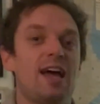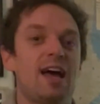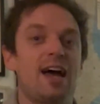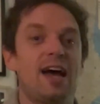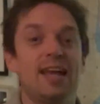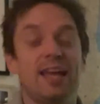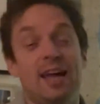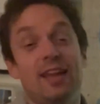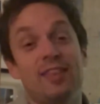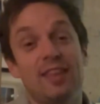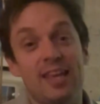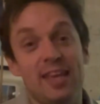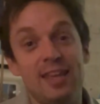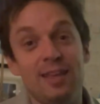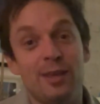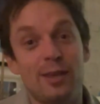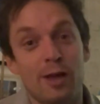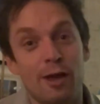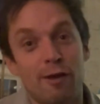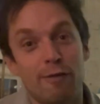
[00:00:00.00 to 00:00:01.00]
I had the
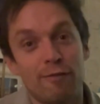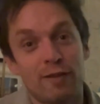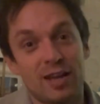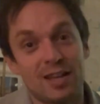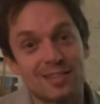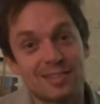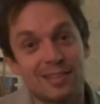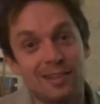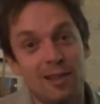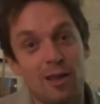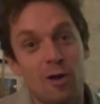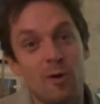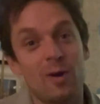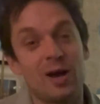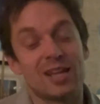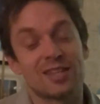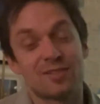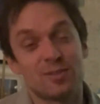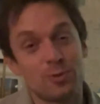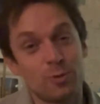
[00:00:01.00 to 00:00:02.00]
heat curve as low
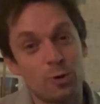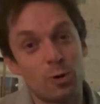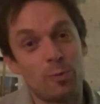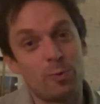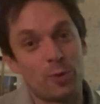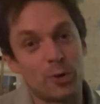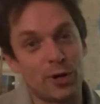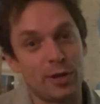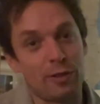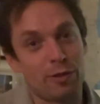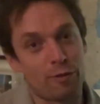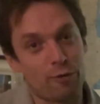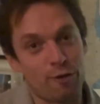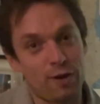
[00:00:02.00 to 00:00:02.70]
as 0.3.